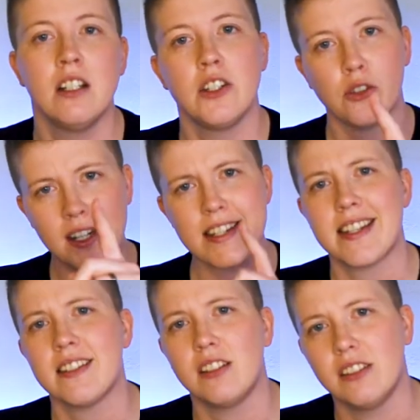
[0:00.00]
So I
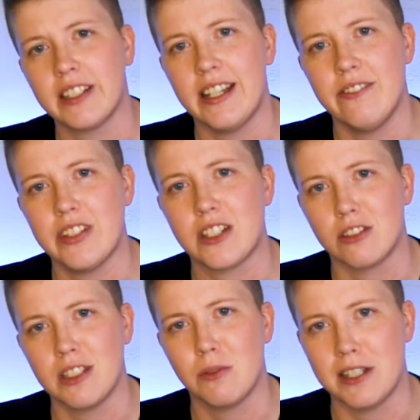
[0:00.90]
decided to look at
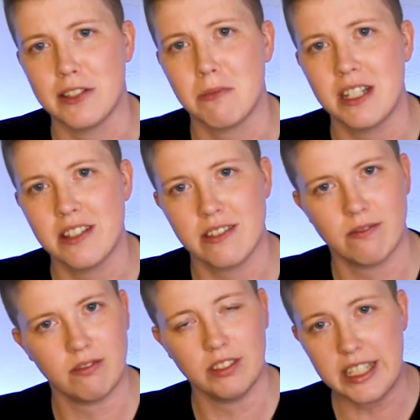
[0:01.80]
Victoria Welsby's
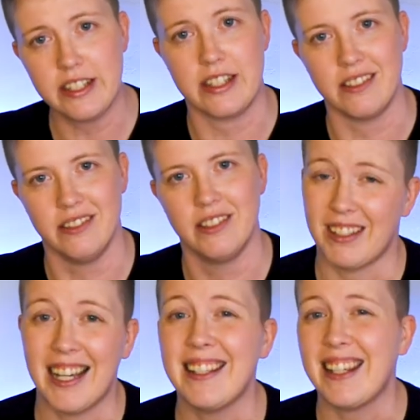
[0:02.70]
LinkedIn.
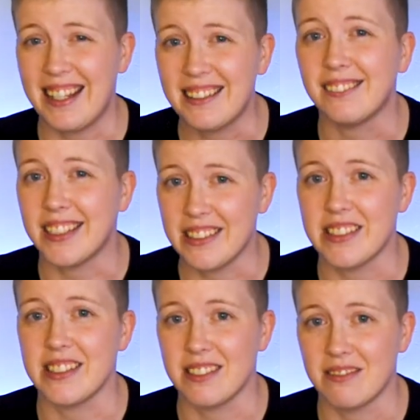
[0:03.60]
I hate
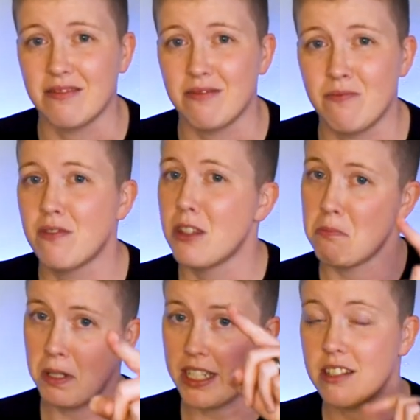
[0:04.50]
LinkedIn.
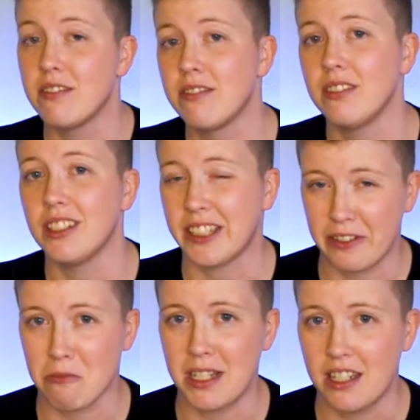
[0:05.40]
But, lucky
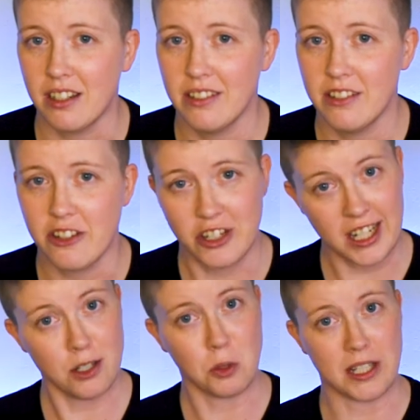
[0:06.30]
for me, she
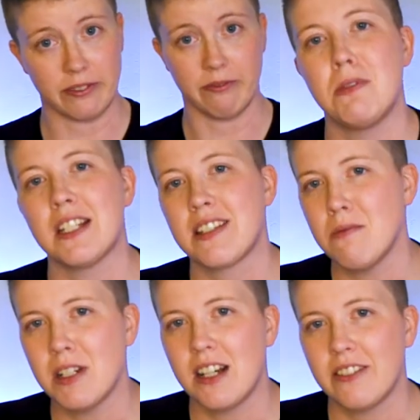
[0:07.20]
had one. Because
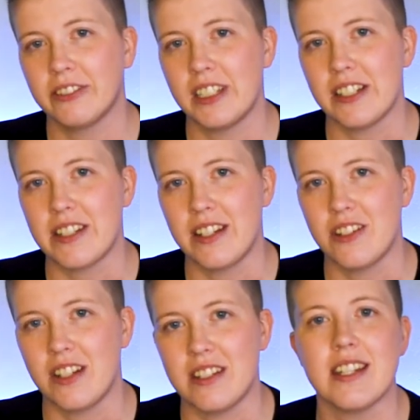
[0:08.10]
someone offering such
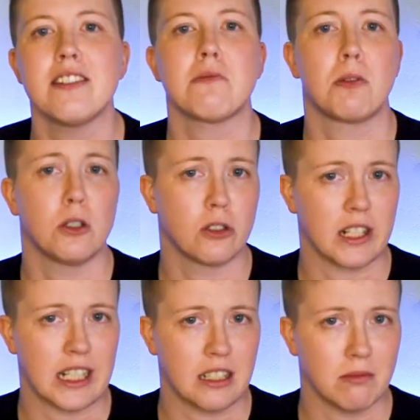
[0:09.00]
an intense
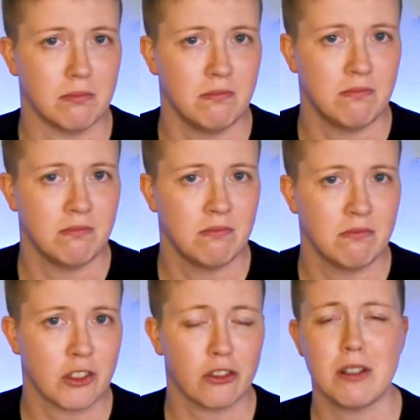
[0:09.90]
program,
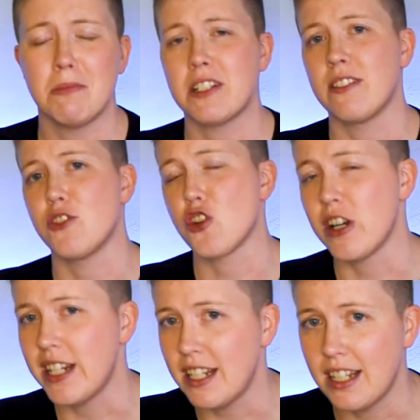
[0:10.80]
three months of
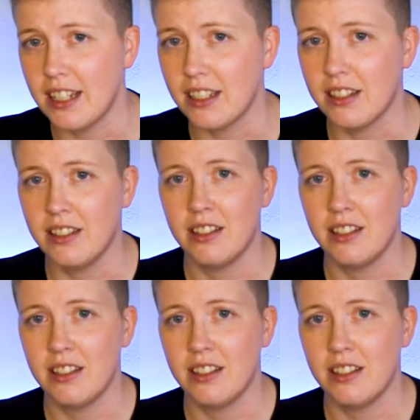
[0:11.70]
training,